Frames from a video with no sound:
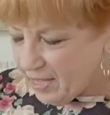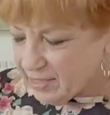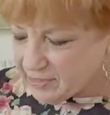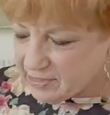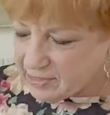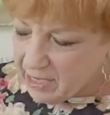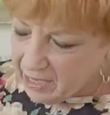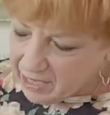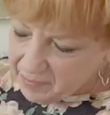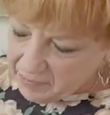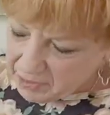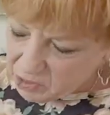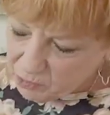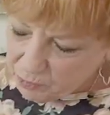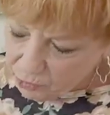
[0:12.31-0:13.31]
His name
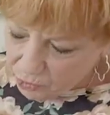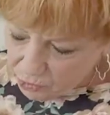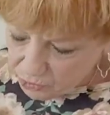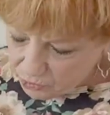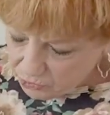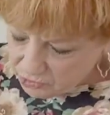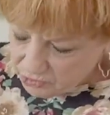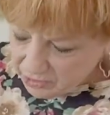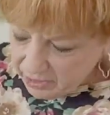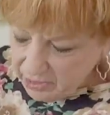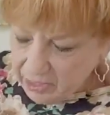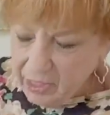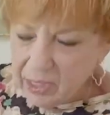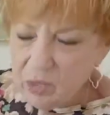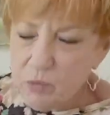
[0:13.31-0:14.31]
is Bruce, Sweet
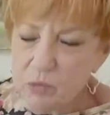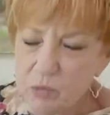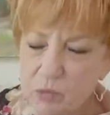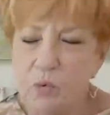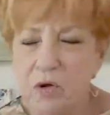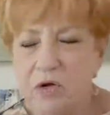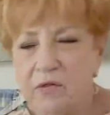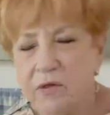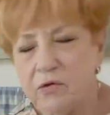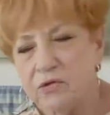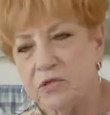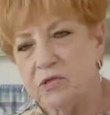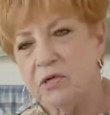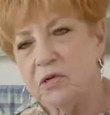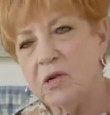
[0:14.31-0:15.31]
and he was baby. one of
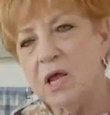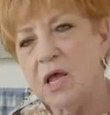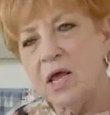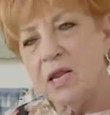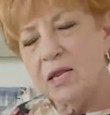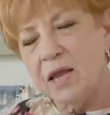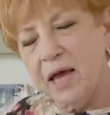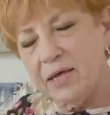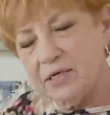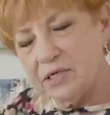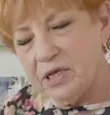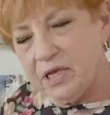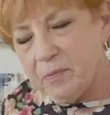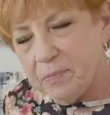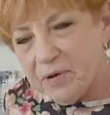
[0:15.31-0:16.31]

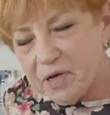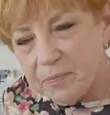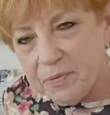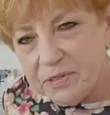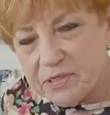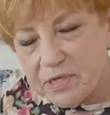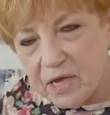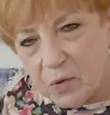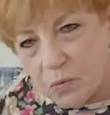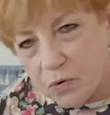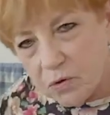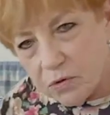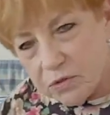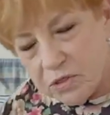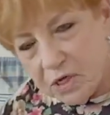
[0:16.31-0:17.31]
19 puppies that
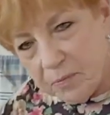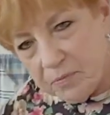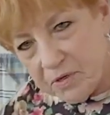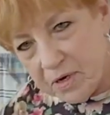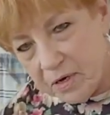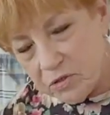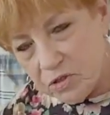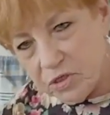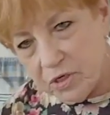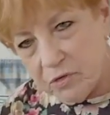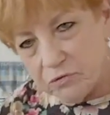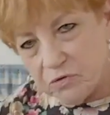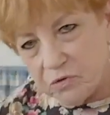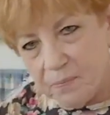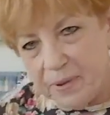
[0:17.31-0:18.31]
were dumped at a
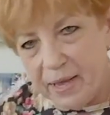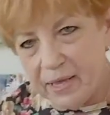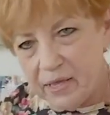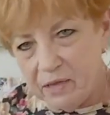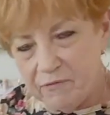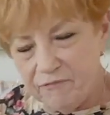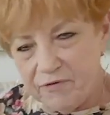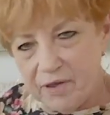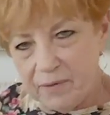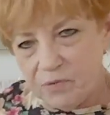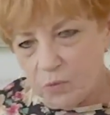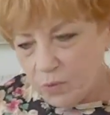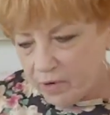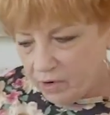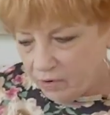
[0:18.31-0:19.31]
shelter back in
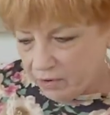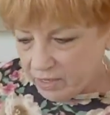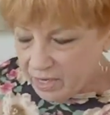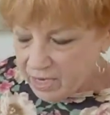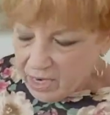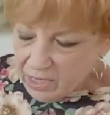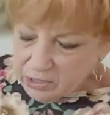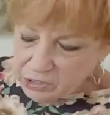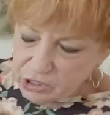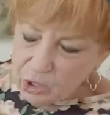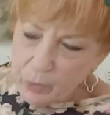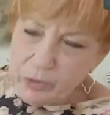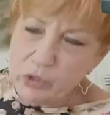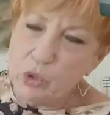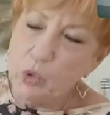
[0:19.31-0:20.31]
February.
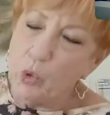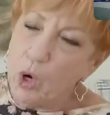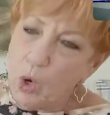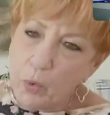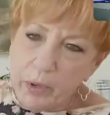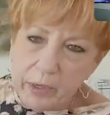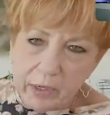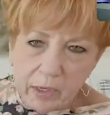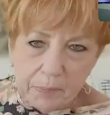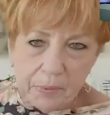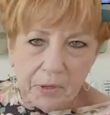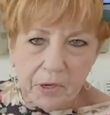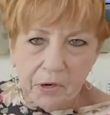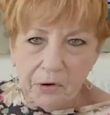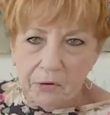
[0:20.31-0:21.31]
So he's growing up
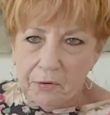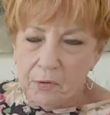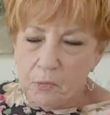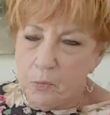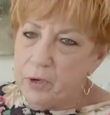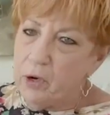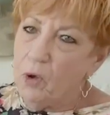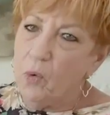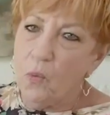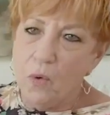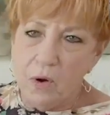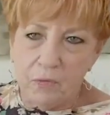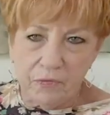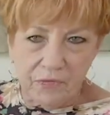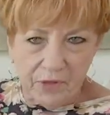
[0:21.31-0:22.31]
here, and we don't
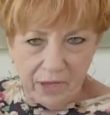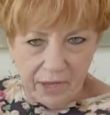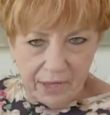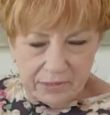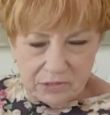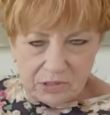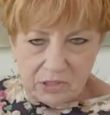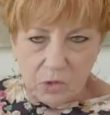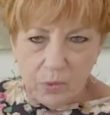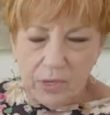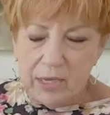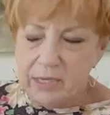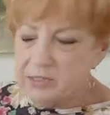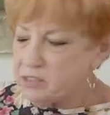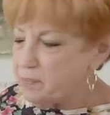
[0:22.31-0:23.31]
want that. So
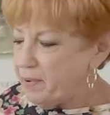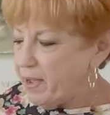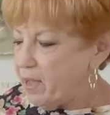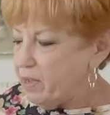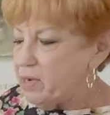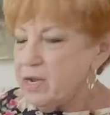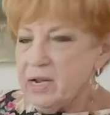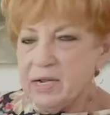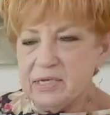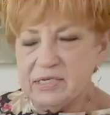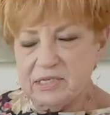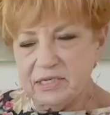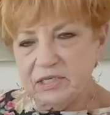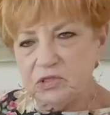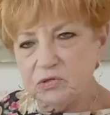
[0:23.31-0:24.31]
he's about
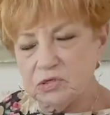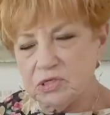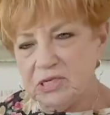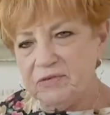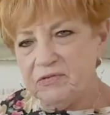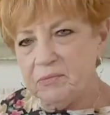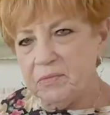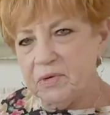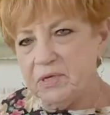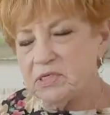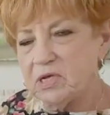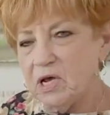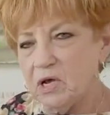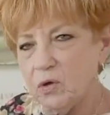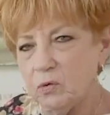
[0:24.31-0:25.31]
six or seven
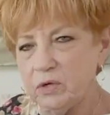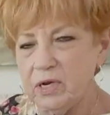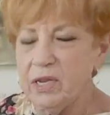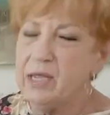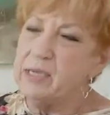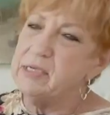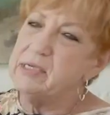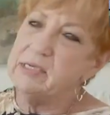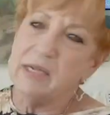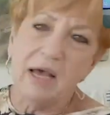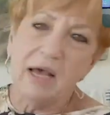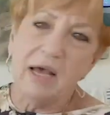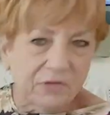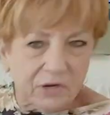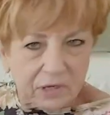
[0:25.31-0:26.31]
months old, and he
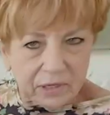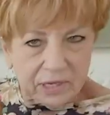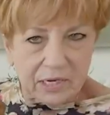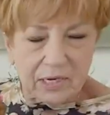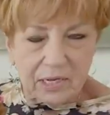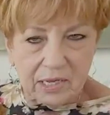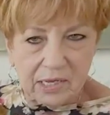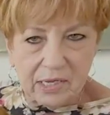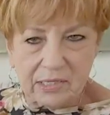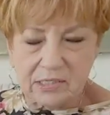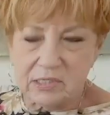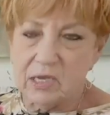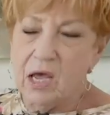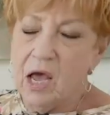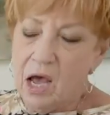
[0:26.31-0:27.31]
definitely
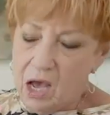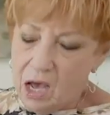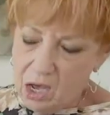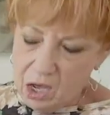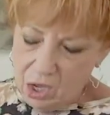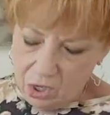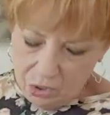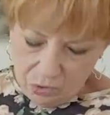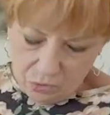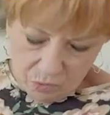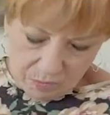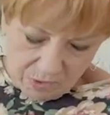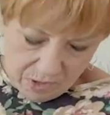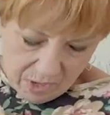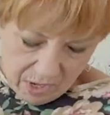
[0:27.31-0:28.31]
needs a
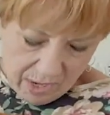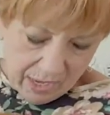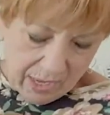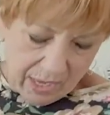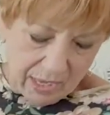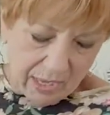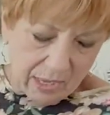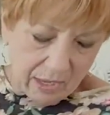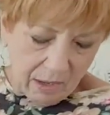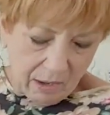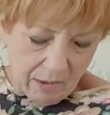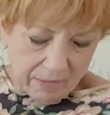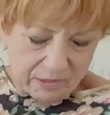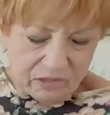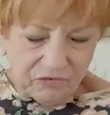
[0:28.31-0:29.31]
home. He
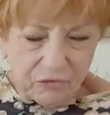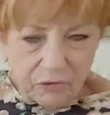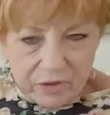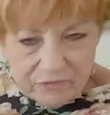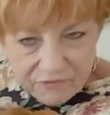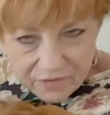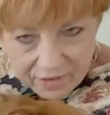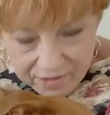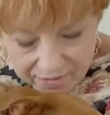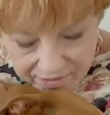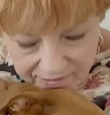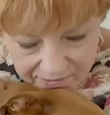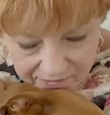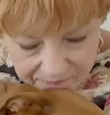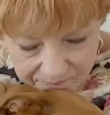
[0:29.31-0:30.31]
uh, is fully
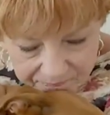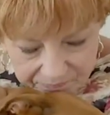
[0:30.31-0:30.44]
vetted.